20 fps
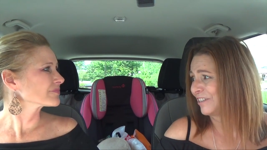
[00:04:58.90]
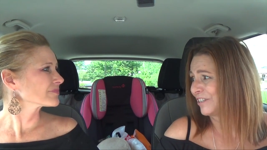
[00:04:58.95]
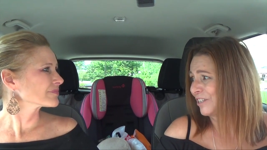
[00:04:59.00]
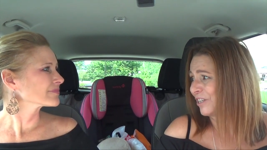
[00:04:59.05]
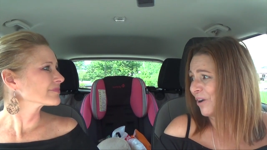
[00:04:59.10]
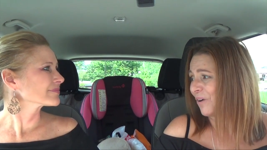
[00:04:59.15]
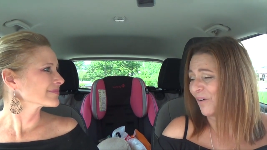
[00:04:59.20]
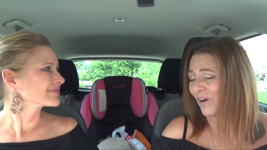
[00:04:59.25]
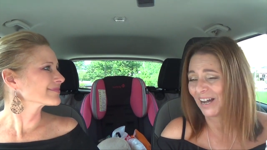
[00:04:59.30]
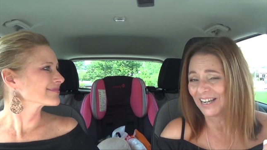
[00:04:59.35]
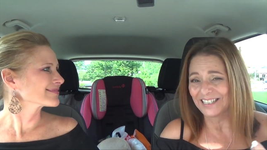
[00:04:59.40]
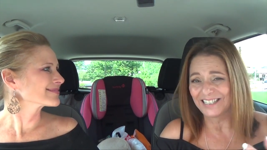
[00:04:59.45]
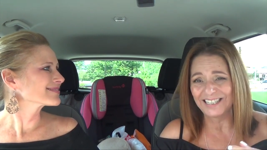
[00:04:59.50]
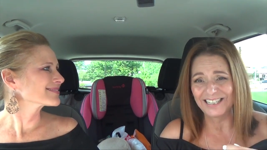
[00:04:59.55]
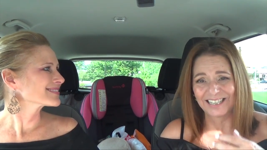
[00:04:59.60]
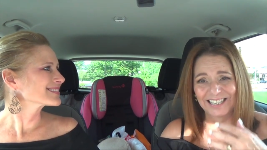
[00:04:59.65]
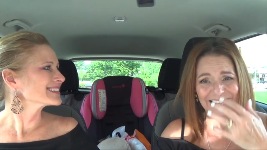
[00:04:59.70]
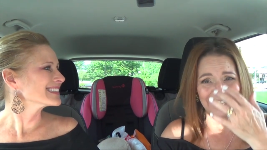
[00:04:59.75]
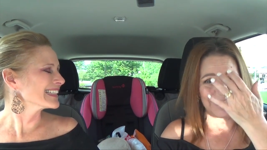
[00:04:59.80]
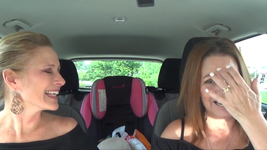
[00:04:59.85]
Speaker 1: And so I
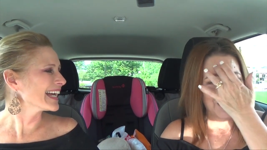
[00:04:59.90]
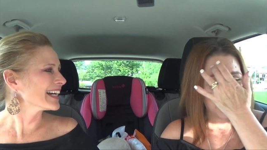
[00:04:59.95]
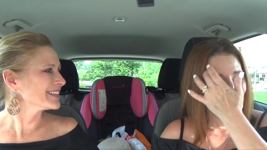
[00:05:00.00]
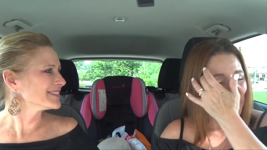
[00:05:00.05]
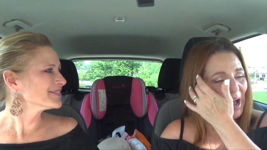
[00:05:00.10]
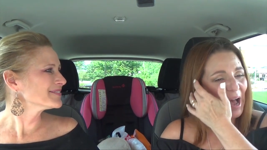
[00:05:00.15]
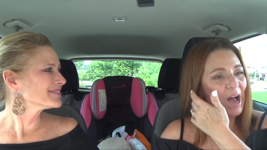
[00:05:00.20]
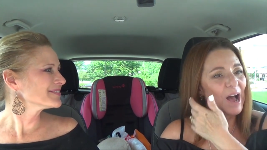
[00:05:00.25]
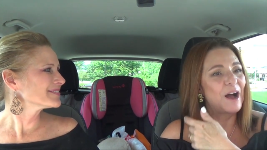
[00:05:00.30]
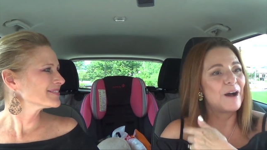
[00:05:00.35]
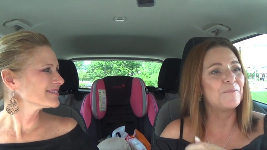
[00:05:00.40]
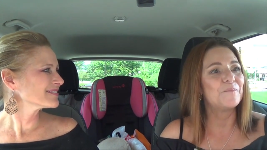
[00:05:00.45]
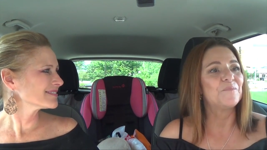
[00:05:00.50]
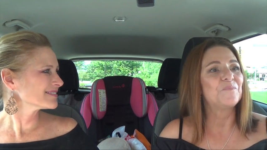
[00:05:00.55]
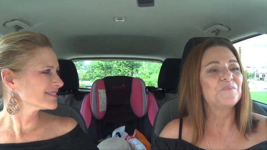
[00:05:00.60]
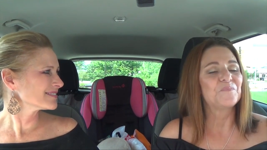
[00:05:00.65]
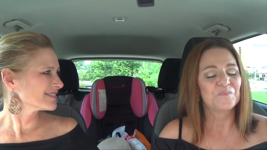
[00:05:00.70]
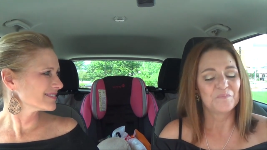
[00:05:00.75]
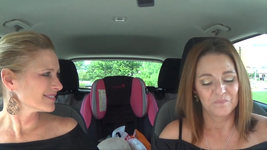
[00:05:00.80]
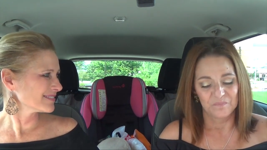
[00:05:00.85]
did. Yeah.
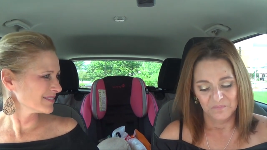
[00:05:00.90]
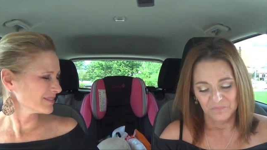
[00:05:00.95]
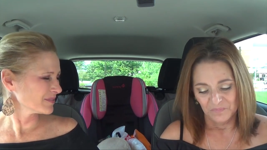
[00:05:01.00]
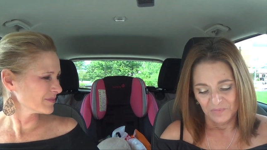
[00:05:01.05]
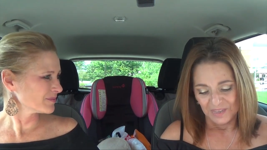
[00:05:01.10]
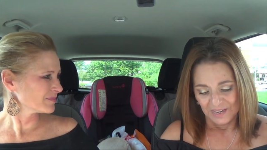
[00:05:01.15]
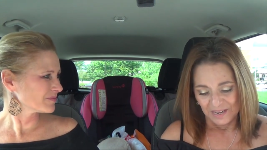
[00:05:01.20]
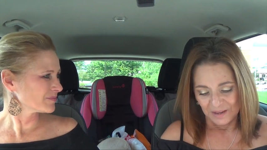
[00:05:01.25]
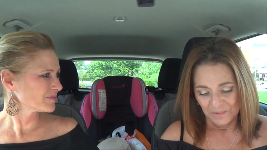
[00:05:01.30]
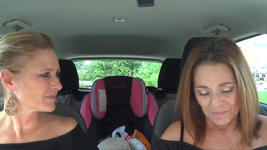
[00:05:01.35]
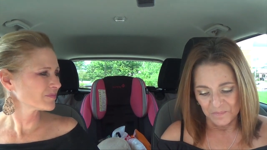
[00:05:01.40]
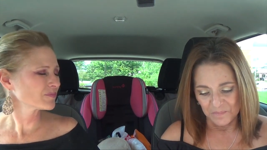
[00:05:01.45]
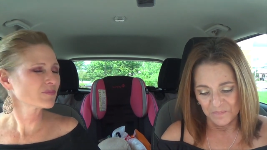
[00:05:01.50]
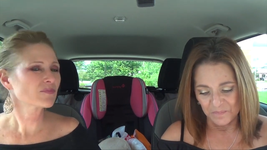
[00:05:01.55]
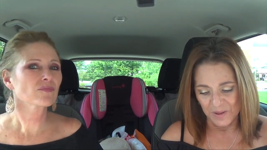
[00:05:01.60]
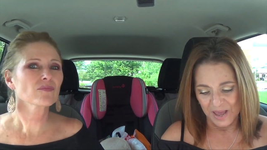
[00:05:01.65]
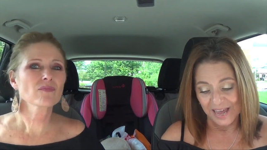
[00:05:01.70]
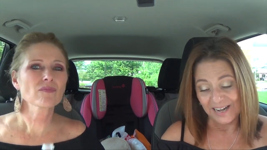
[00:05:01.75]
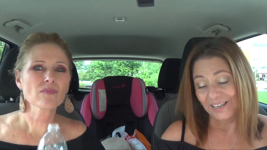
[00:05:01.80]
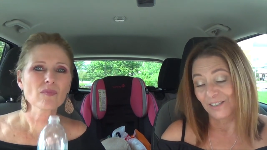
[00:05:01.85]
Um,
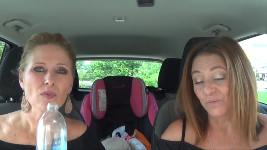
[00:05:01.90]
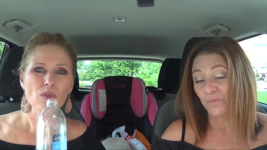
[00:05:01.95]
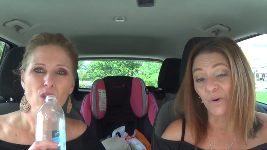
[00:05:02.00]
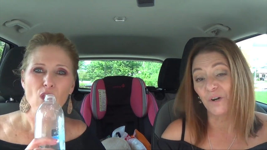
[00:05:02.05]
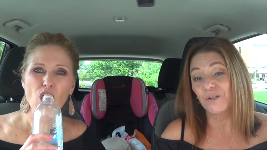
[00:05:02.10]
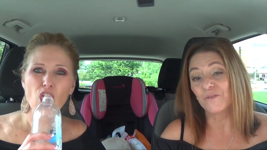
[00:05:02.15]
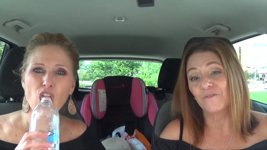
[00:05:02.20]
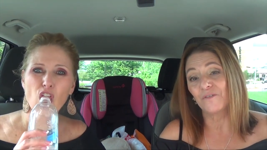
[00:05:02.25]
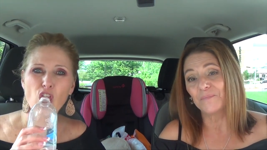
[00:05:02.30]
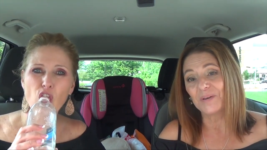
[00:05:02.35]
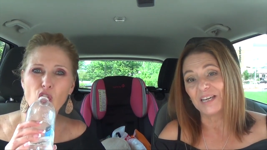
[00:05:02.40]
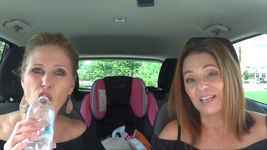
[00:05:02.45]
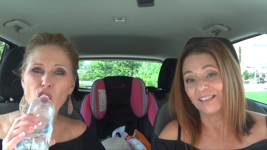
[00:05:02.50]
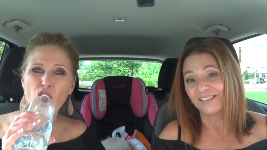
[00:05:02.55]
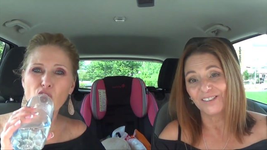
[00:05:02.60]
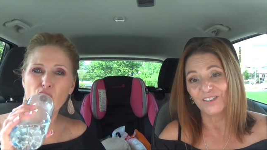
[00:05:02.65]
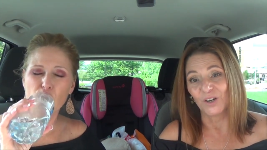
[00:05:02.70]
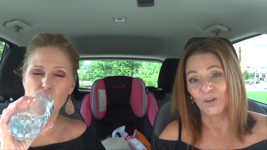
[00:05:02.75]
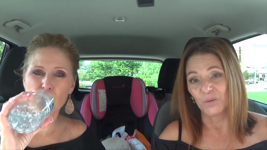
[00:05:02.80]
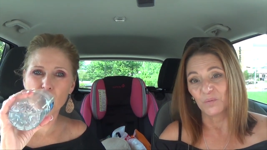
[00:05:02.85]
and it's worked for me.
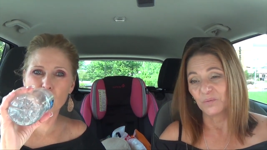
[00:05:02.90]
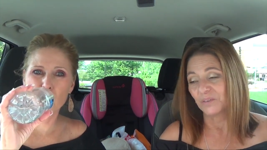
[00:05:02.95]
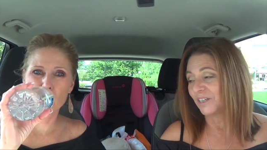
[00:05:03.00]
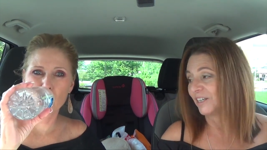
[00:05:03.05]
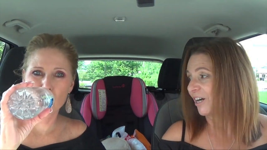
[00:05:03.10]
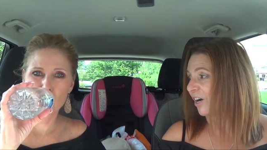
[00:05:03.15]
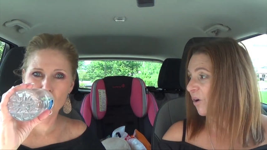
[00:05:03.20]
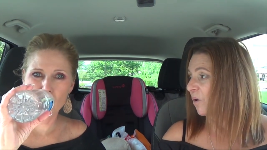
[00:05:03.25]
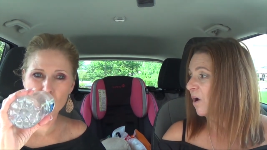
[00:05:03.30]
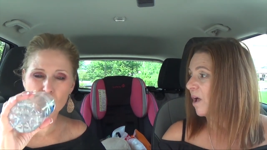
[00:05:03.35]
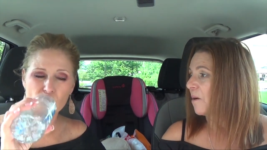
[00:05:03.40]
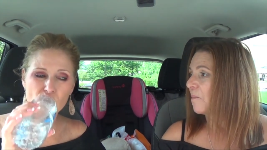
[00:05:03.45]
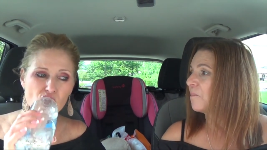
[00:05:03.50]
So mm -hmm. you know,